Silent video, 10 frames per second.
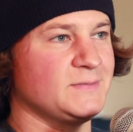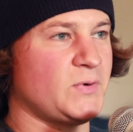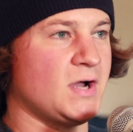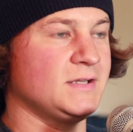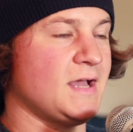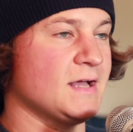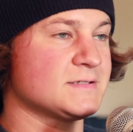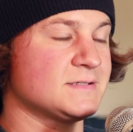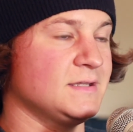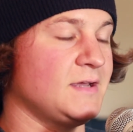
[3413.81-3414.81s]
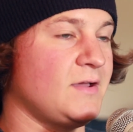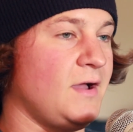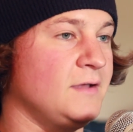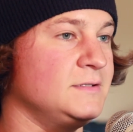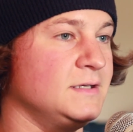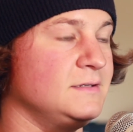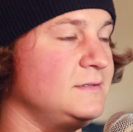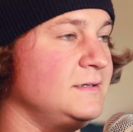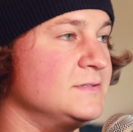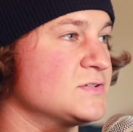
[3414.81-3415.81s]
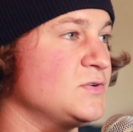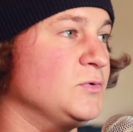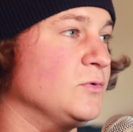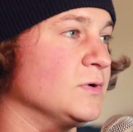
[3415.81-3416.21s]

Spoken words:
to podcasts than I did in school,